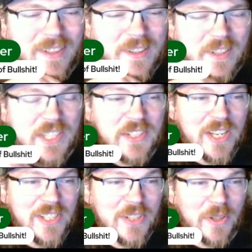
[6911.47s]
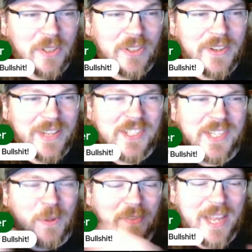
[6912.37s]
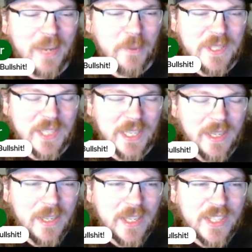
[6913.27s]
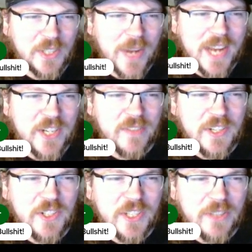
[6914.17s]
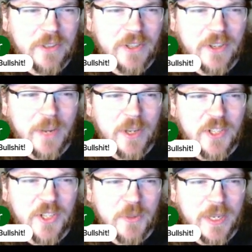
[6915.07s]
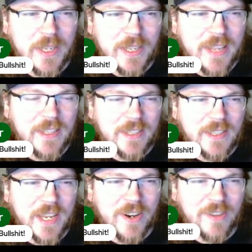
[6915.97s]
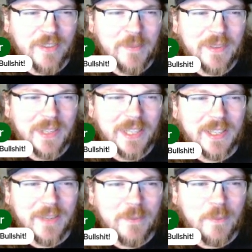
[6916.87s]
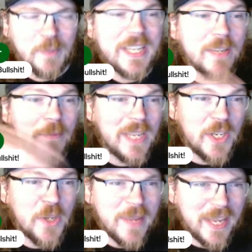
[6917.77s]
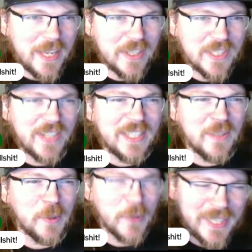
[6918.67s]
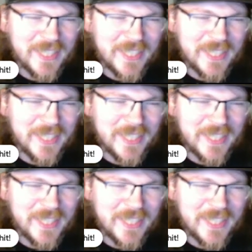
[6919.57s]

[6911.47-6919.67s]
Because there's also earlier that scene with Flag where he's like, Trash is eventually going to return. I want you to take care of him, like, but make it humane because I like the boy.